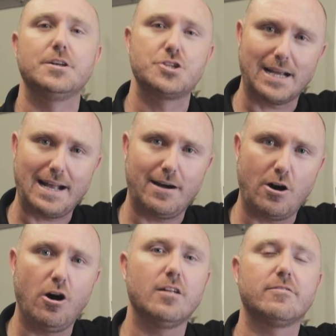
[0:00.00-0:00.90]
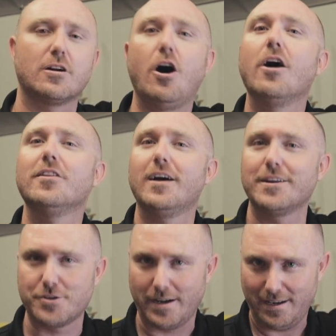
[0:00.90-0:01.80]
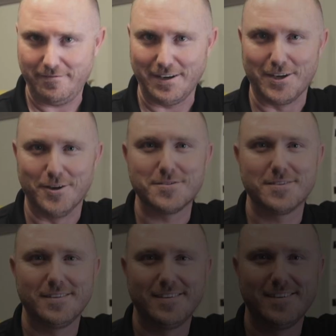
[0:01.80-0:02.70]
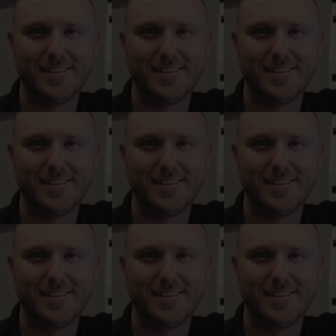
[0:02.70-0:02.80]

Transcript: and check out all of our online training videos.